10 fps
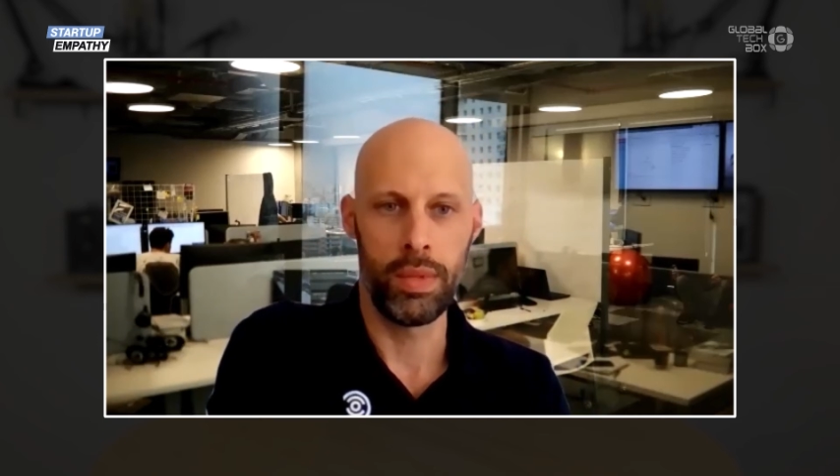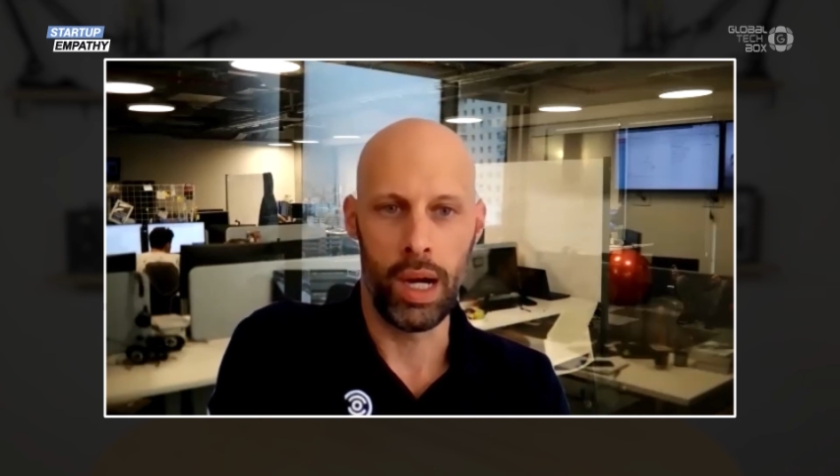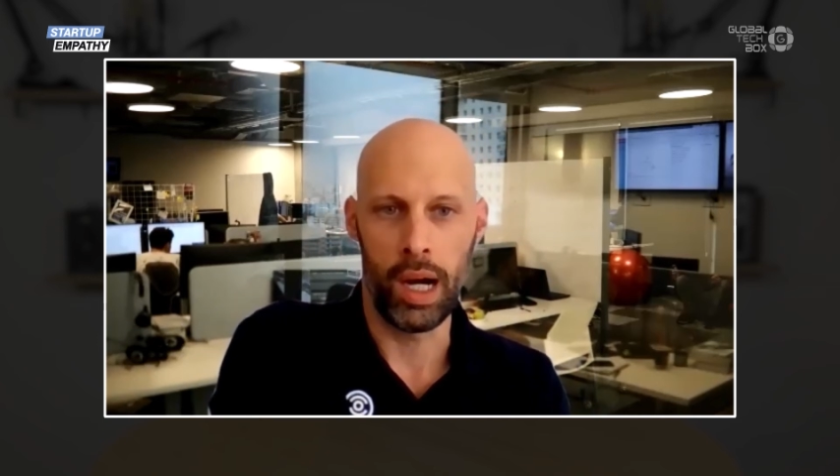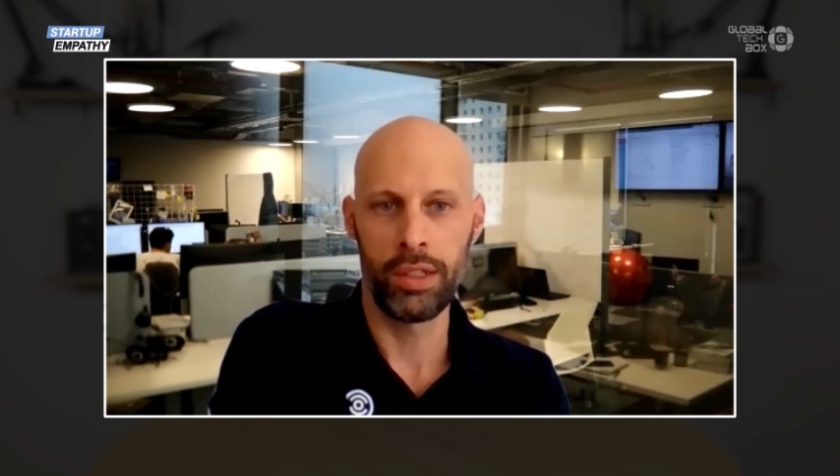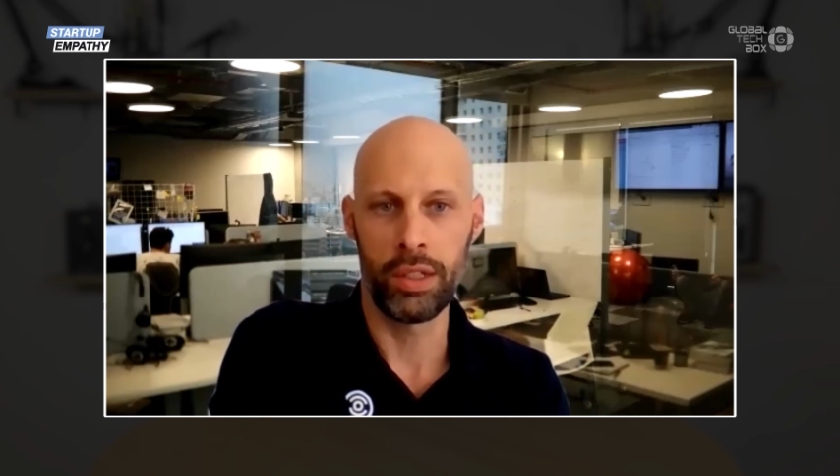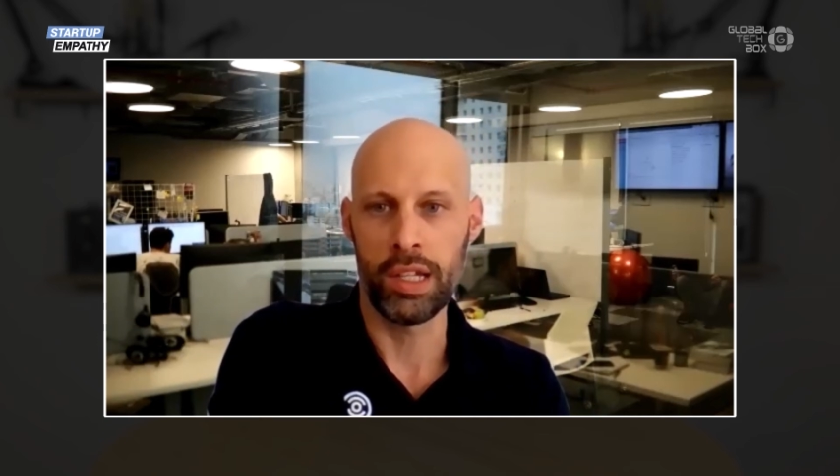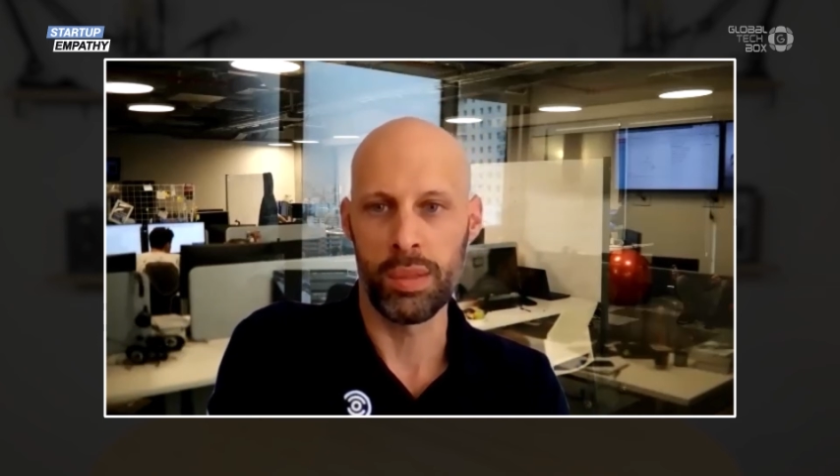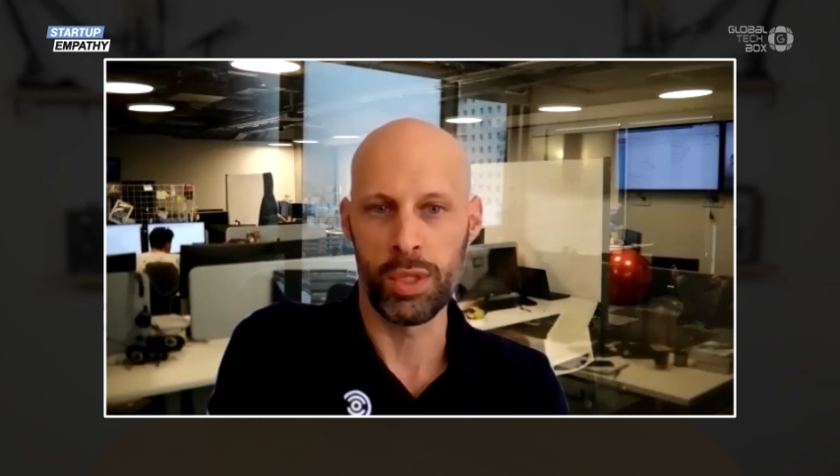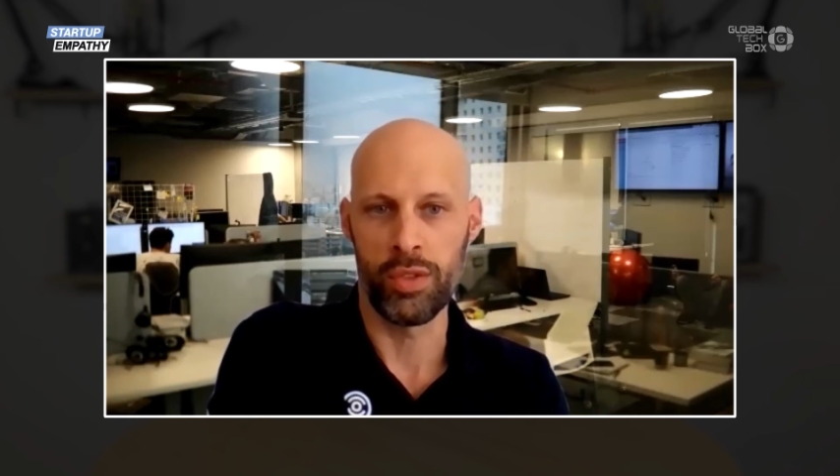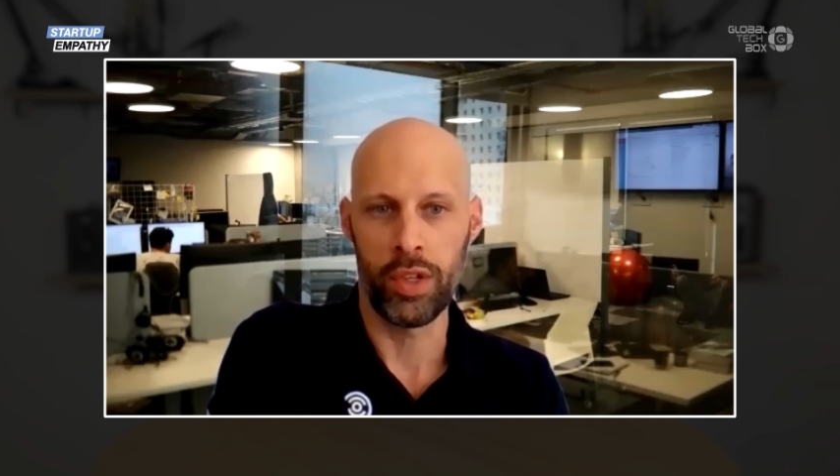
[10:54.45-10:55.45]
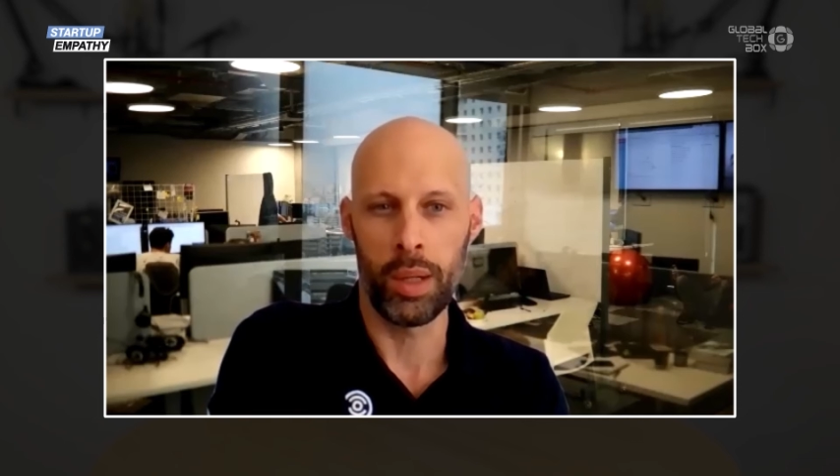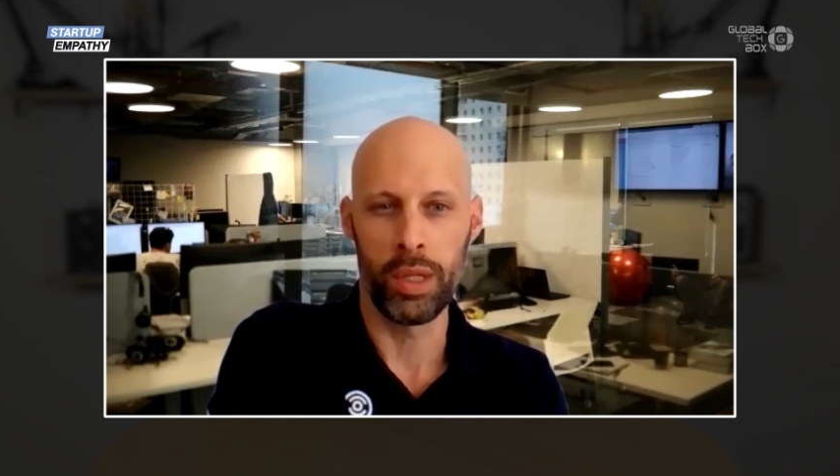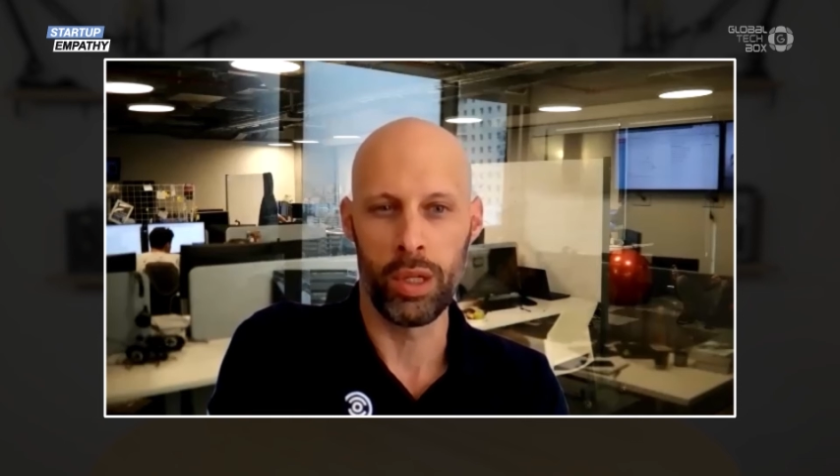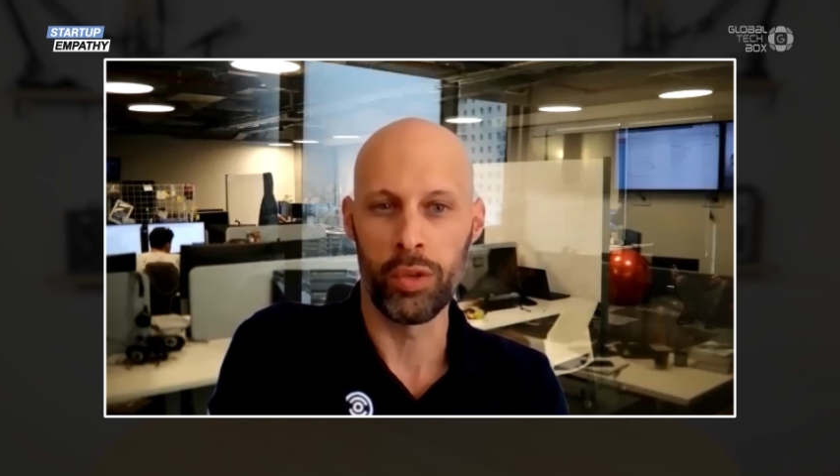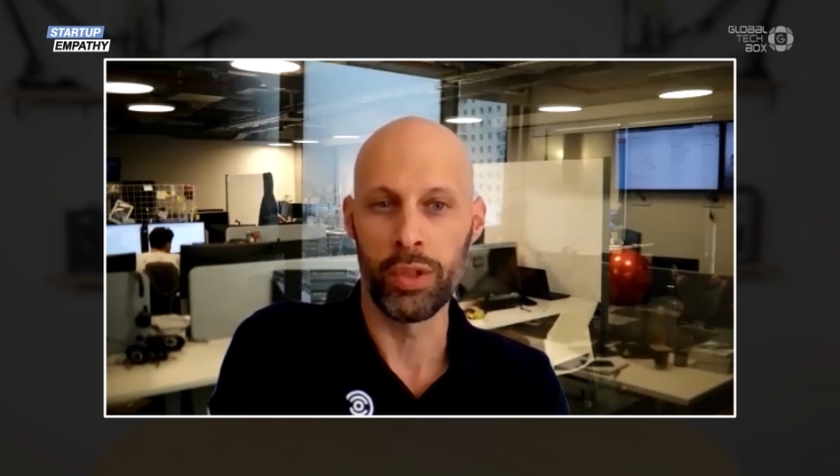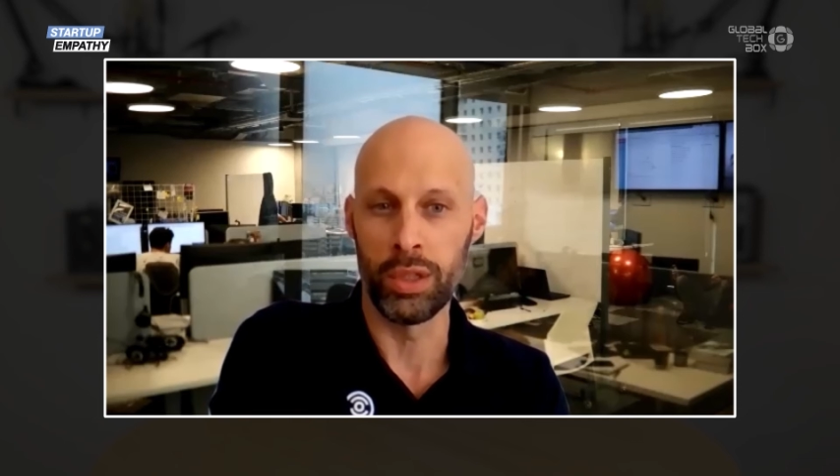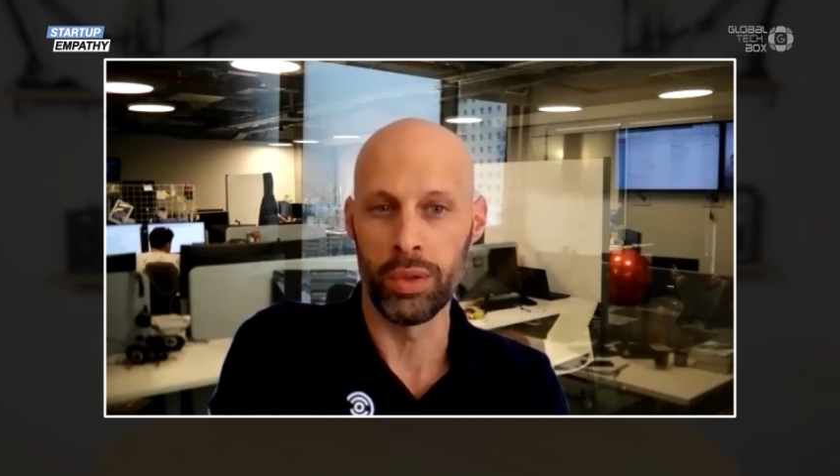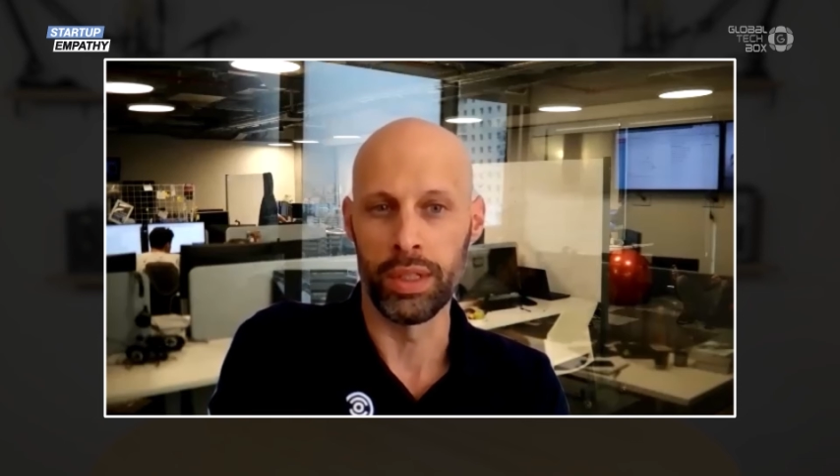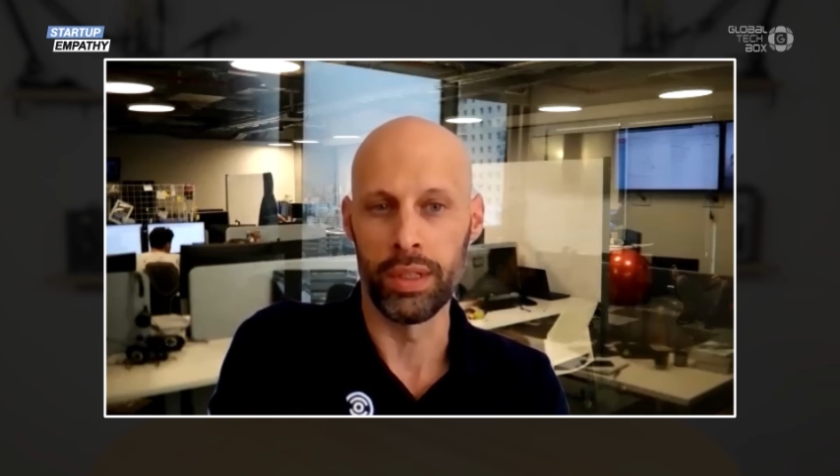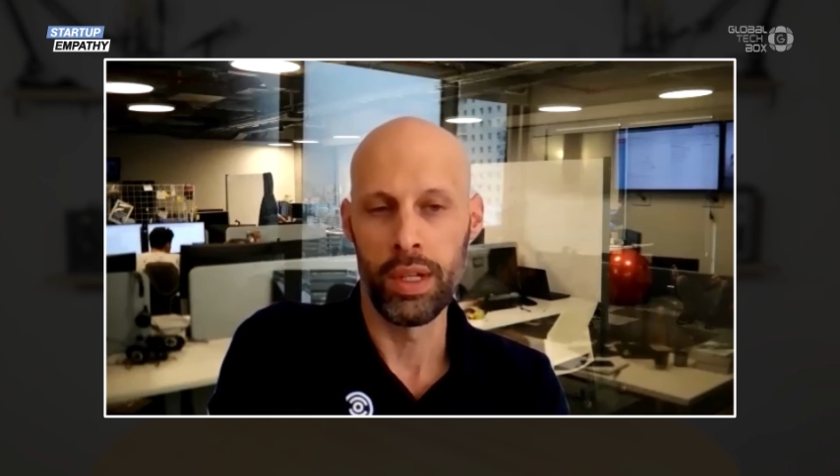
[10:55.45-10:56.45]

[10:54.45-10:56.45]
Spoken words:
other customers of Carbon are already doing.